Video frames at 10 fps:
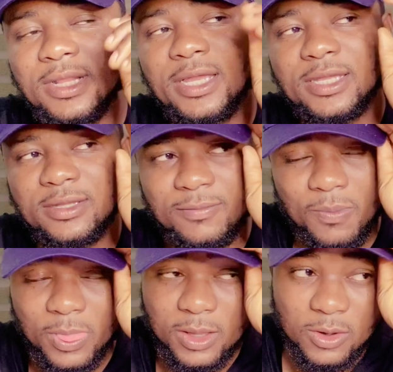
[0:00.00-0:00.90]
like,
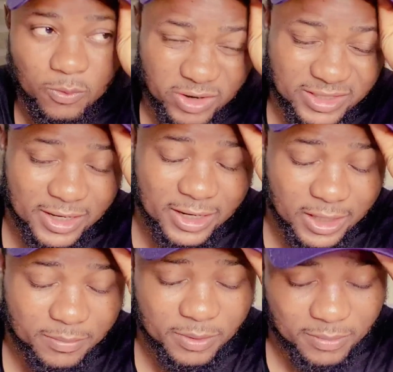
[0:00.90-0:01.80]
when they
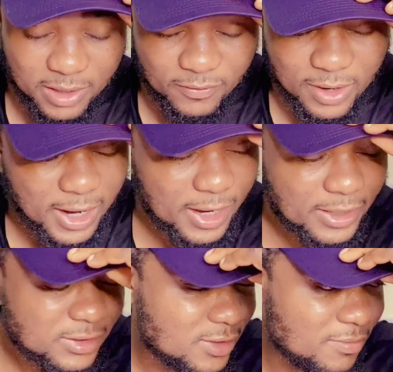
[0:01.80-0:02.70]
help a man
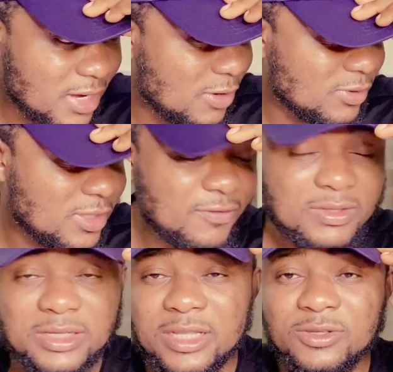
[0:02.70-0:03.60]
rise, the man will
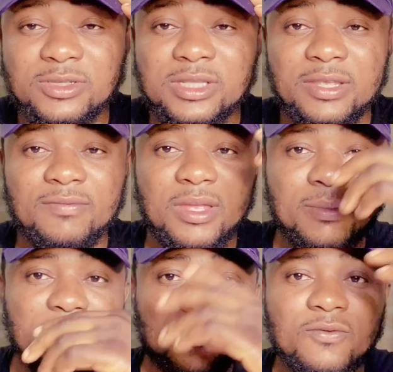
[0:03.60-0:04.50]
definitely just leave them
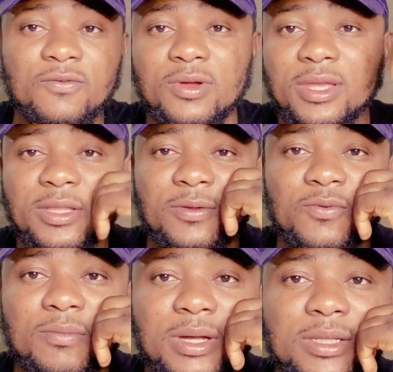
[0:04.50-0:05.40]
and go for any
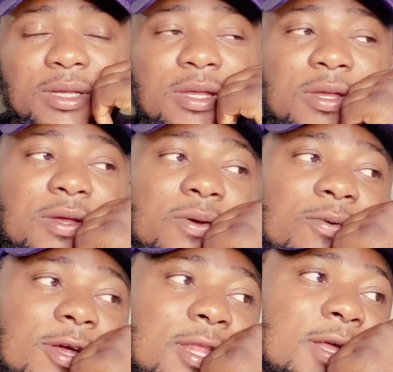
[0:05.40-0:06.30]
woman.
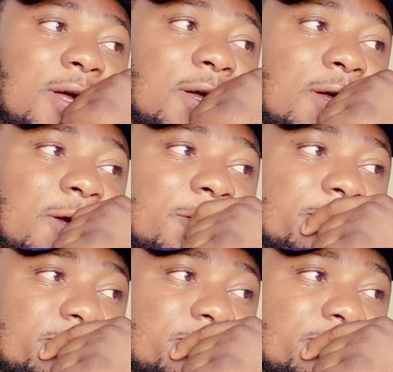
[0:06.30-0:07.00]
Well,